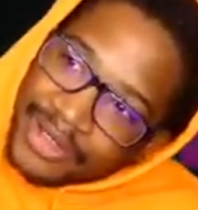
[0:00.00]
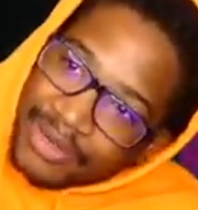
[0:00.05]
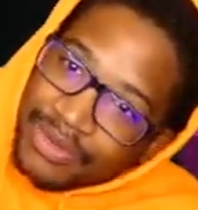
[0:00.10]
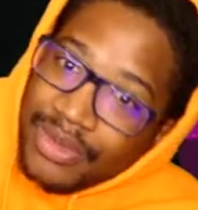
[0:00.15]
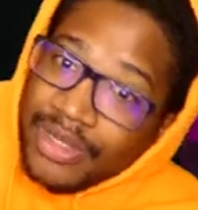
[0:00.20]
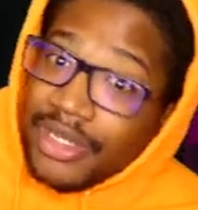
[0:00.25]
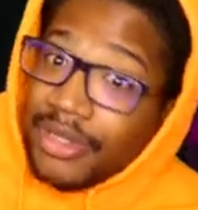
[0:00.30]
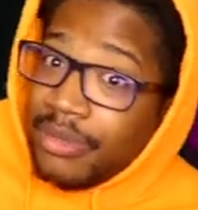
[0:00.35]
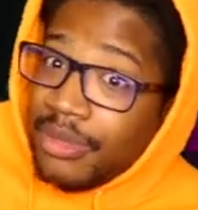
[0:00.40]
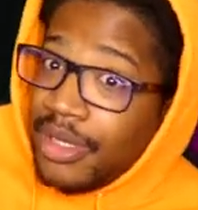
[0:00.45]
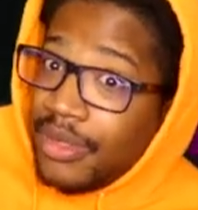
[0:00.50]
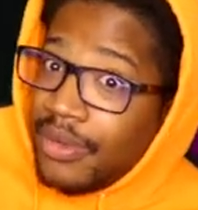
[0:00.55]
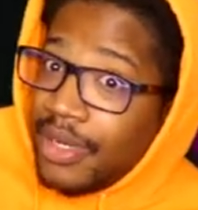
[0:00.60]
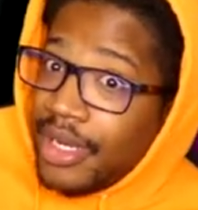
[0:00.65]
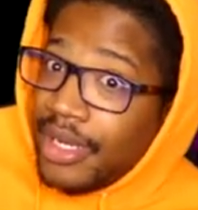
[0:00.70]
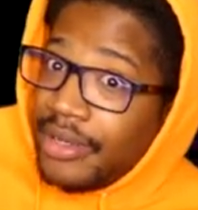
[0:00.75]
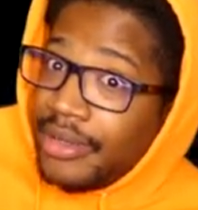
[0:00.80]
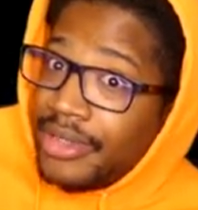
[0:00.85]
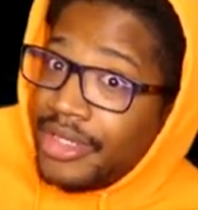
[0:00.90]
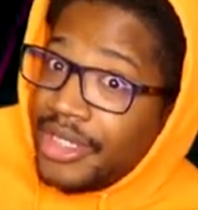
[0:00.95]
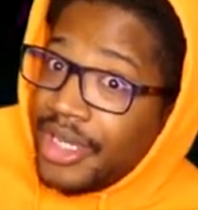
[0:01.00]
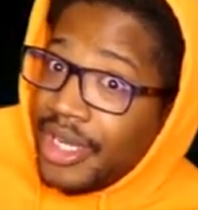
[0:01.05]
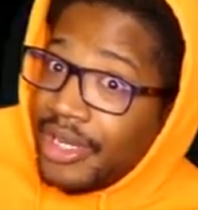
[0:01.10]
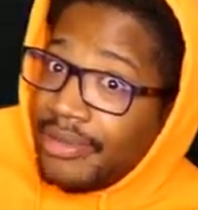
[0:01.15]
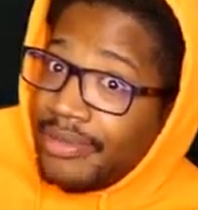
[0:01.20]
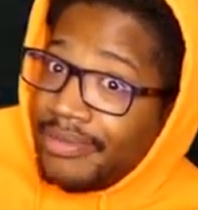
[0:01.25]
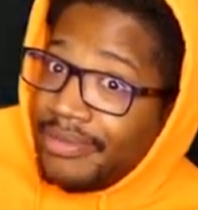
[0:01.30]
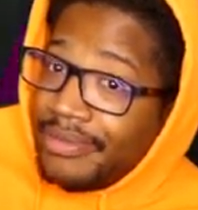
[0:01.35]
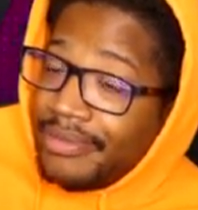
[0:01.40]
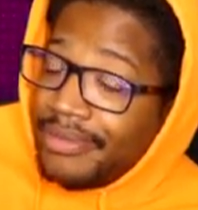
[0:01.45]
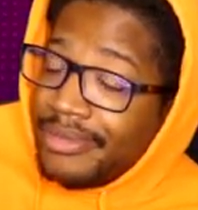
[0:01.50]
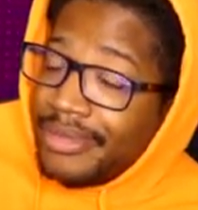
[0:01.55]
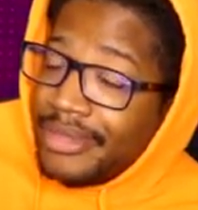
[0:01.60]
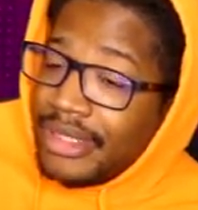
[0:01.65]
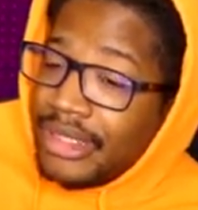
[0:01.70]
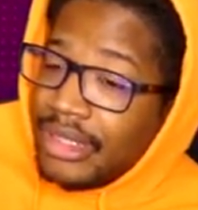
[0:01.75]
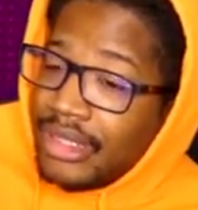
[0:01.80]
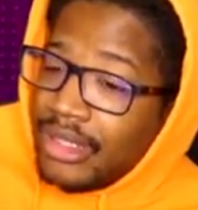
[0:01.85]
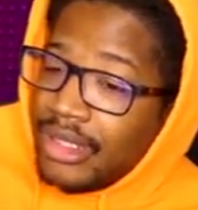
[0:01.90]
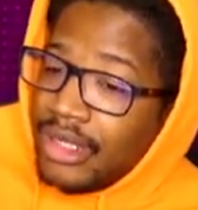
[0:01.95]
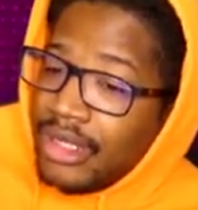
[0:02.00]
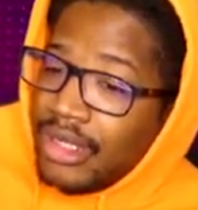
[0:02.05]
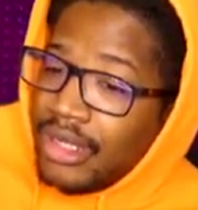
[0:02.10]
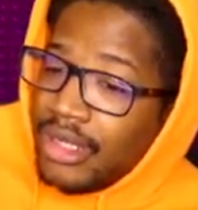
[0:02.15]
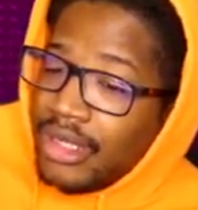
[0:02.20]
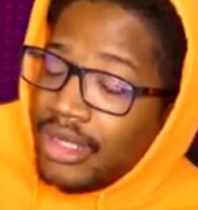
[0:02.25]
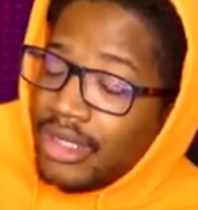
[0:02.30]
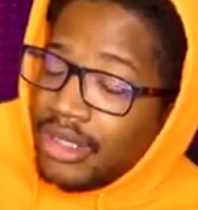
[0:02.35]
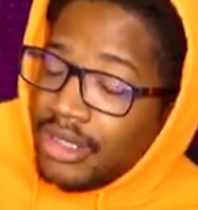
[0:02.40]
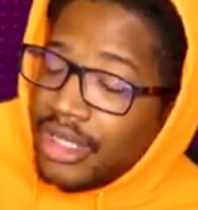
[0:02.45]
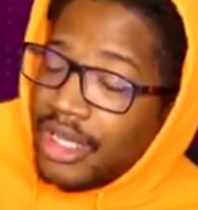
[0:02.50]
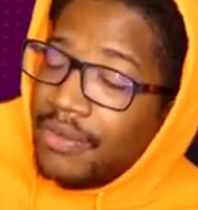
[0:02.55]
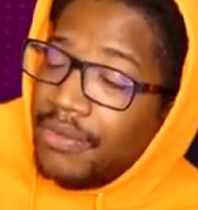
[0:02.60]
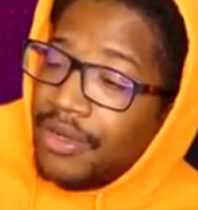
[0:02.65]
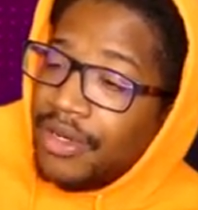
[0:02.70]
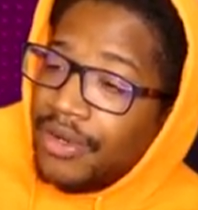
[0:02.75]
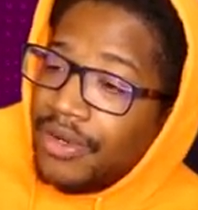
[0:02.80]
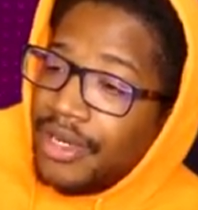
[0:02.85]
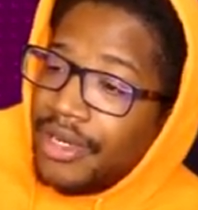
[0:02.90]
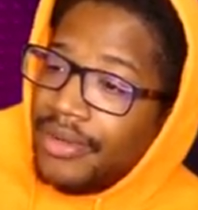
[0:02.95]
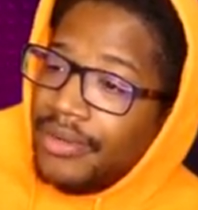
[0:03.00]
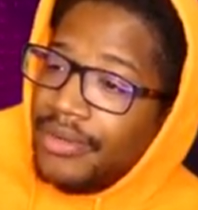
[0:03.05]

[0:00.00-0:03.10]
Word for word: wouldn't it be right, chat? They won, right?